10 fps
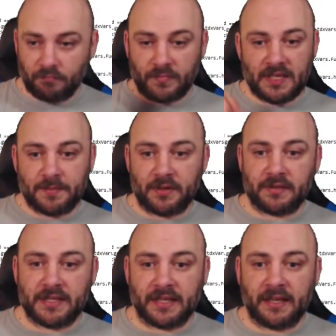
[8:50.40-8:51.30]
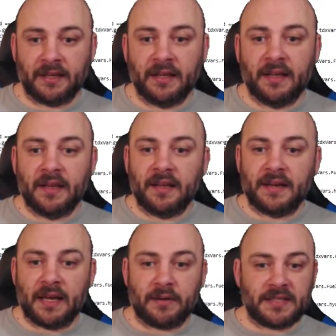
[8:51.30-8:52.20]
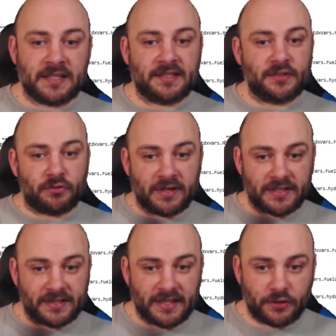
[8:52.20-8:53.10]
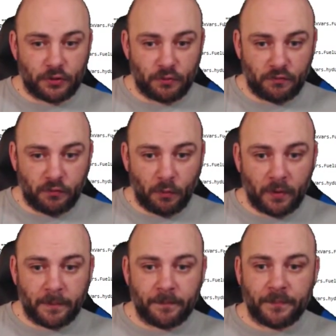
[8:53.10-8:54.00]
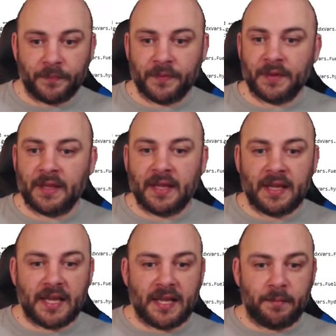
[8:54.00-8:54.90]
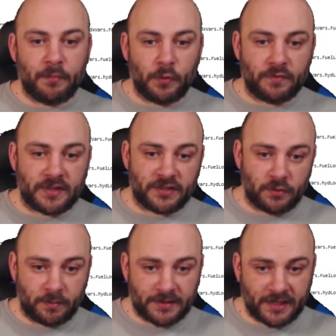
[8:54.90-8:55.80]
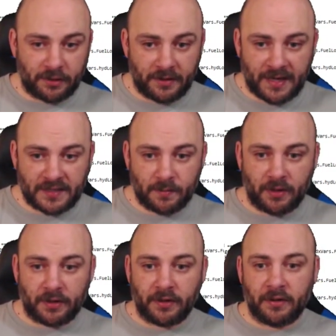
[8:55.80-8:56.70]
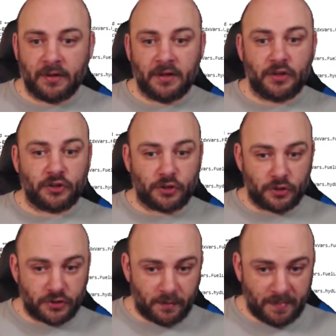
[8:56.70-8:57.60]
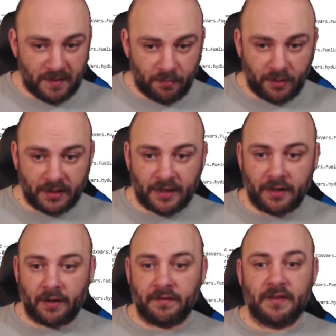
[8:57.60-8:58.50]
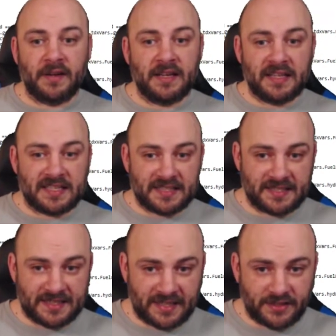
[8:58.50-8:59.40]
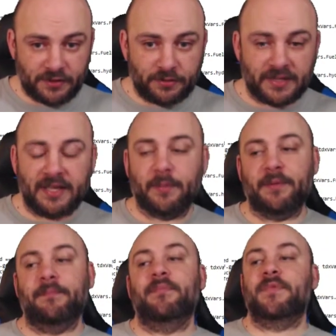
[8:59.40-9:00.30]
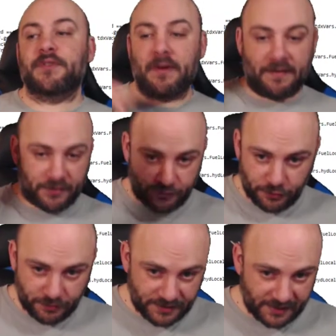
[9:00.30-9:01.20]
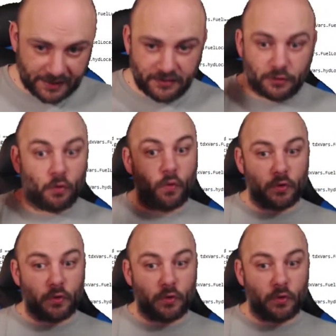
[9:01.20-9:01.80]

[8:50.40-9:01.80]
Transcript: keeps on ticking. Now it sets transit stage to 4. It moves us to a particular X marker, turns our pit boy light off, sets a new timer. So after 2 seconds or